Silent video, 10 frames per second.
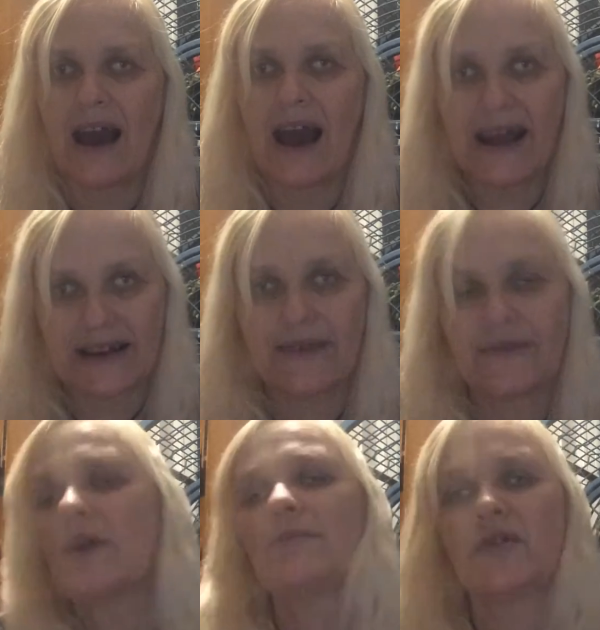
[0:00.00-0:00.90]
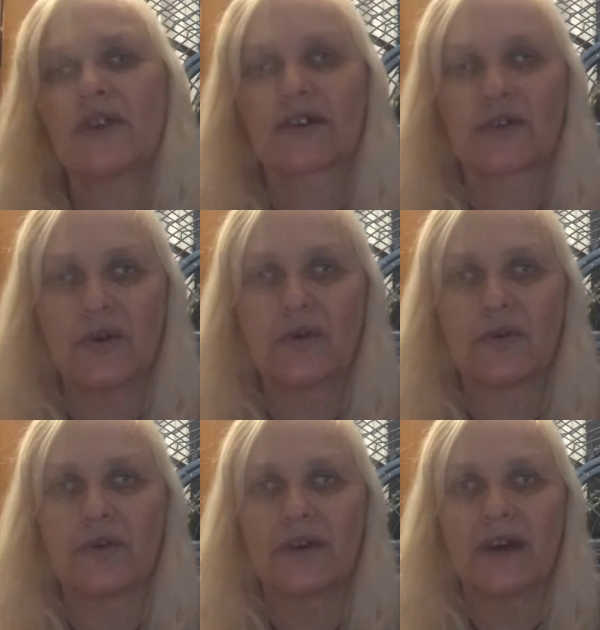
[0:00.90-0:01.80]
"And I've got music
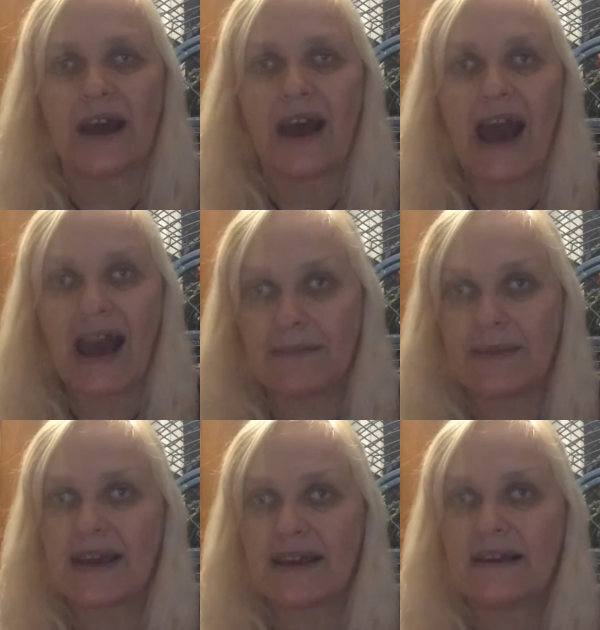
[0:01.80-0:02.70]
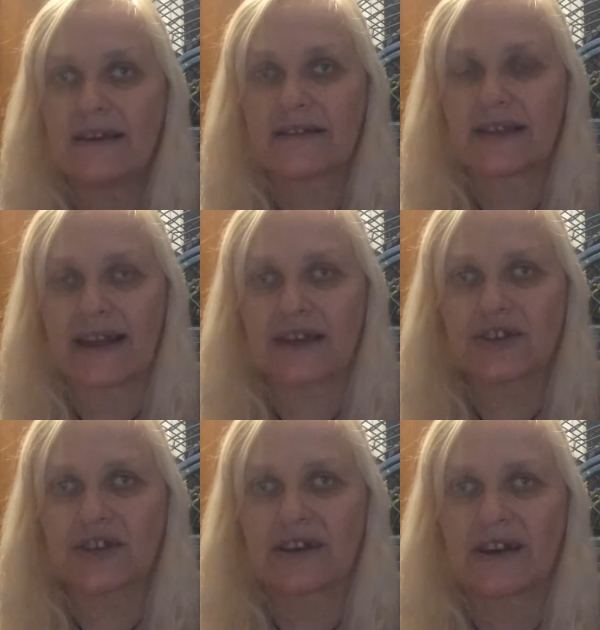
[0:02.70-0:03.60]
too." And me, said
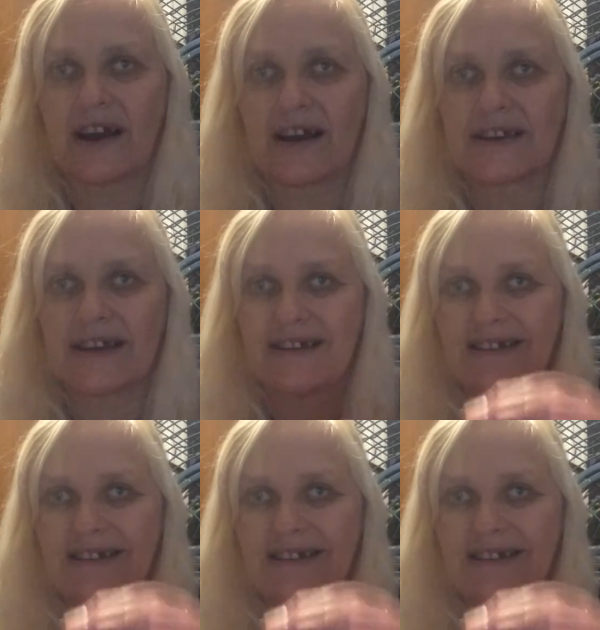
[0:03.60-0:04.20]
Ashton and Hardy.